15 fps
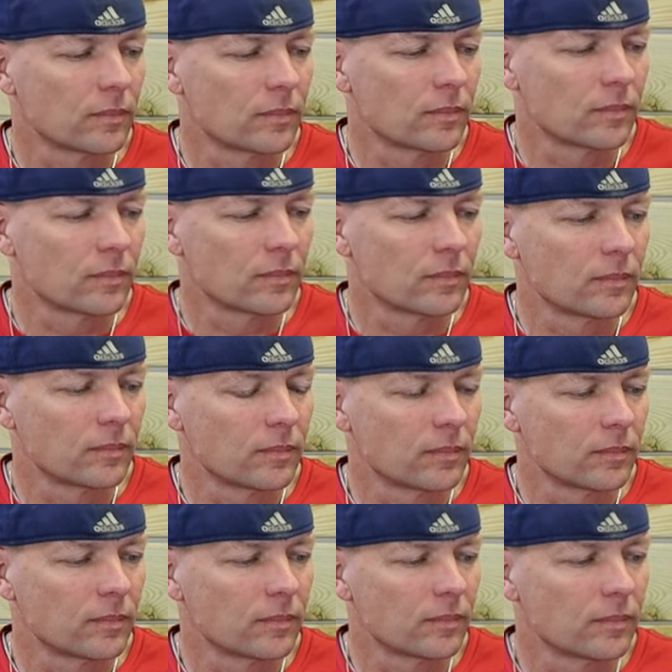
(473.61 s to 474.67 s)

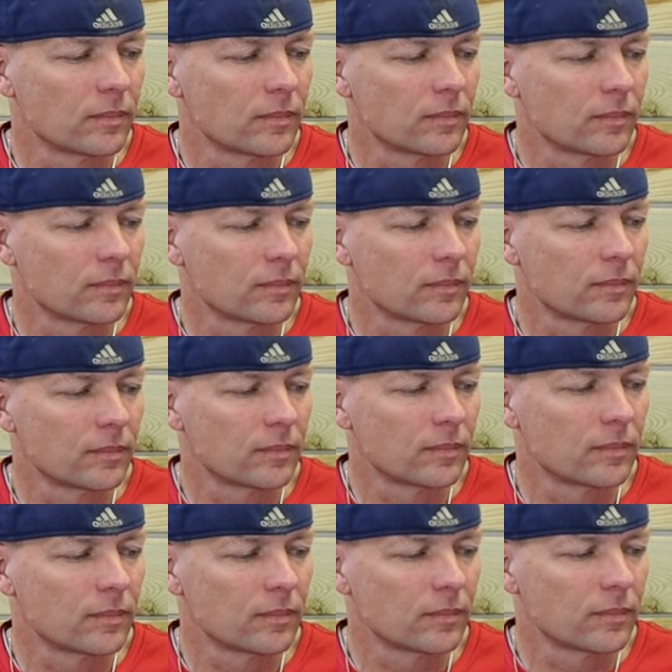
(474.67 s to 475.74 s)

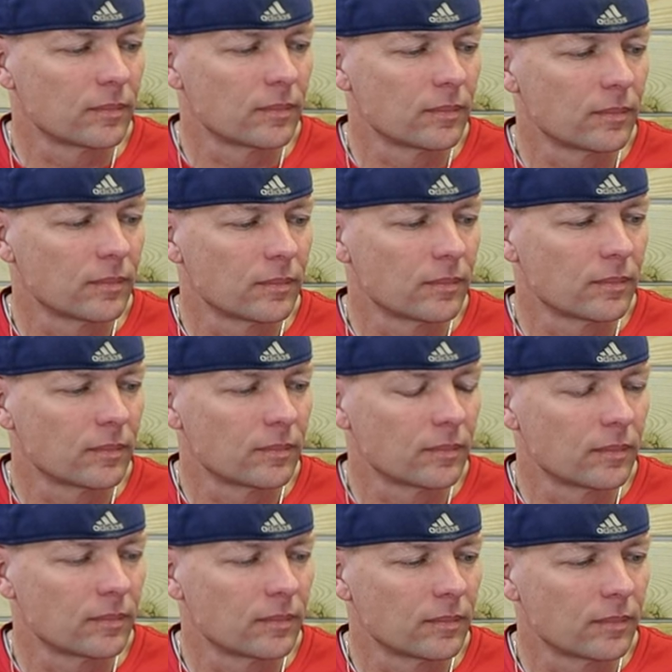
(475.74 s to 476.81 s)

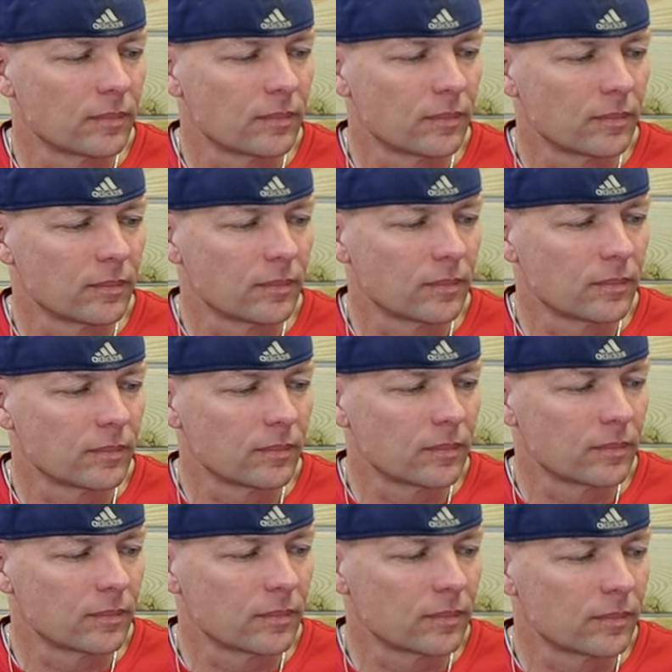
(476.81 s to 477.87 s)

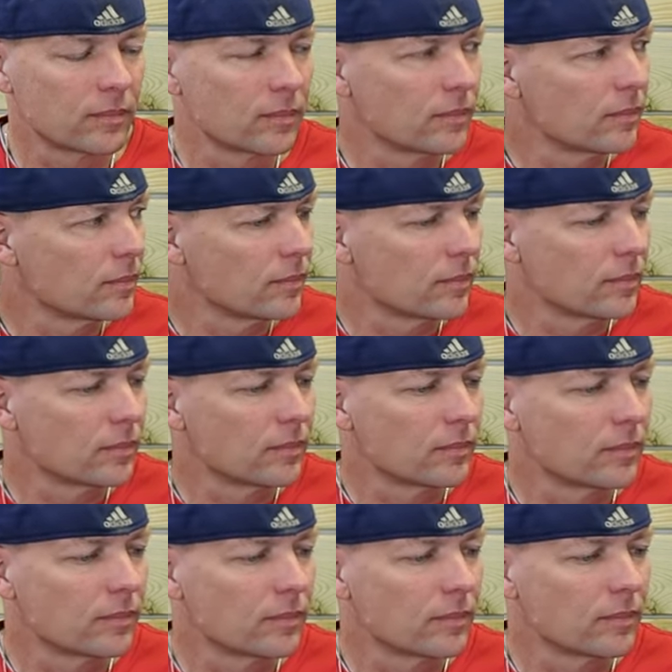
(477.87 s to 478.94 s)

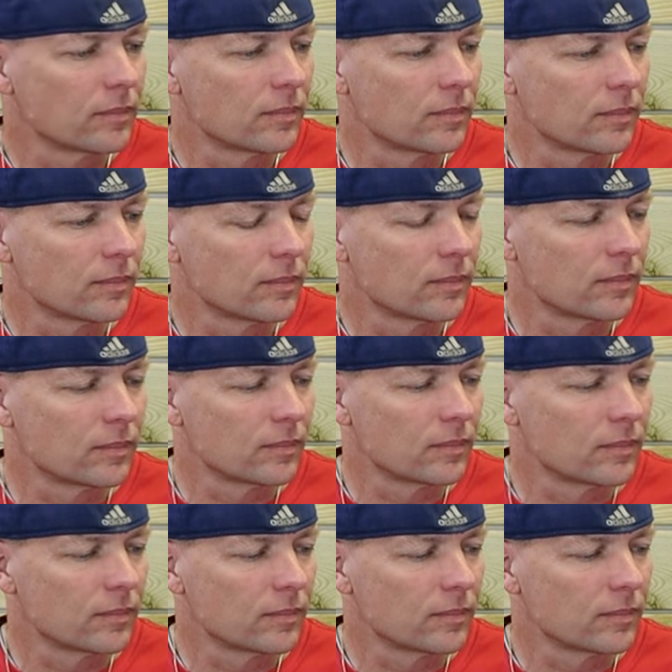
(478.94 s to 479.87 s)
The person shown says nothing.